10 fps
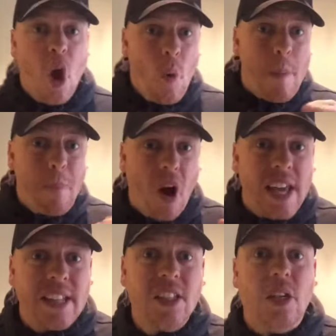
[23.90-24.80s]
we buy
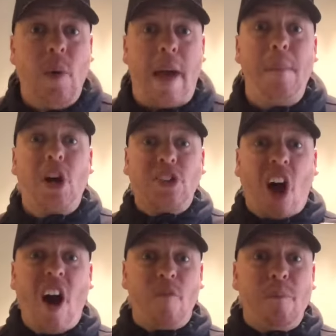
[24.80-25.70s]
into it because
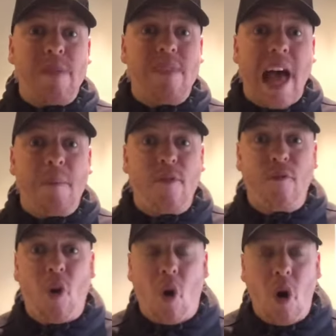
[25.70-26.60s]
I've been there
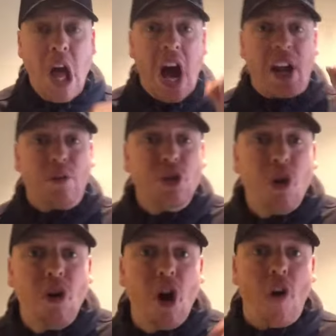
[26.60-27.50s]
before. And I'm
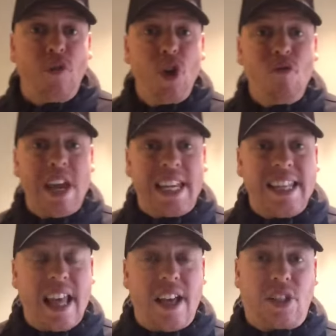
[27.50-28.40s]
sure a lot of you
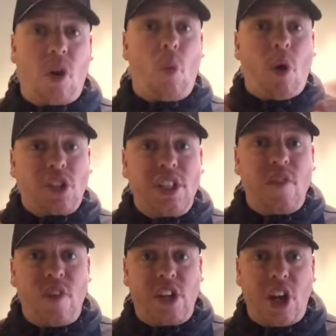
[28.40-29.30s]
reading this or watching the
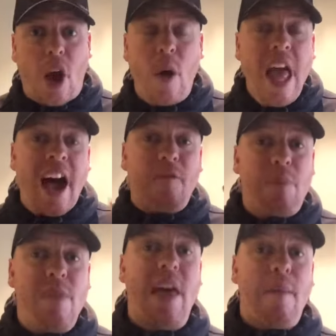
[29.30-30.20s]
video have
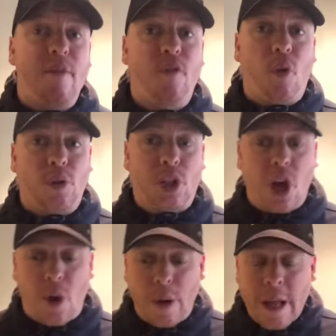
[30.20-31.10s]
been there before
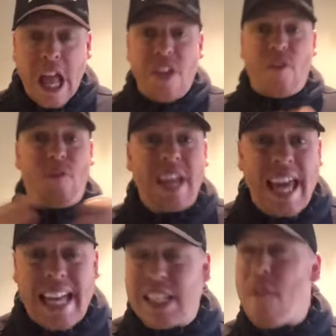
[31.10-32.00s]
too. The thing
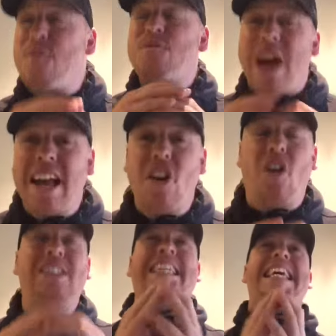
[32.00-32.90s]
is, fat
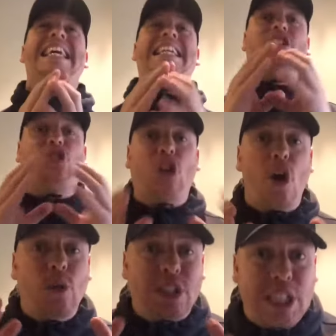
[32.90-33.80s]
loss is
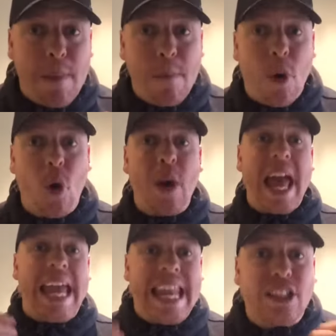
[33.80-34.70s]
so simple
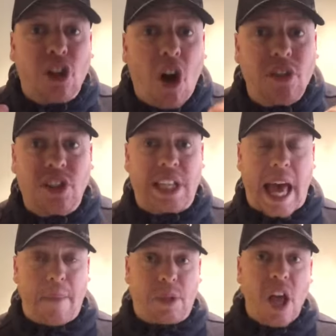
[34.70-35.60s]
in its
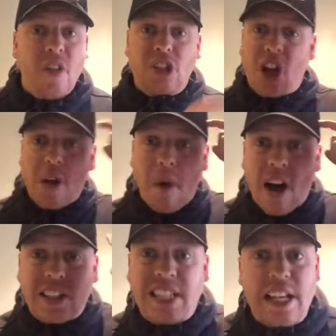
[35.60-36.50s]
concept. There's a lot of
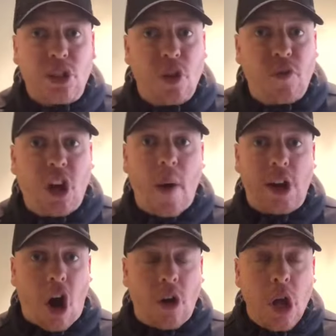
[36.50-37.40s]
mindset stuff going on,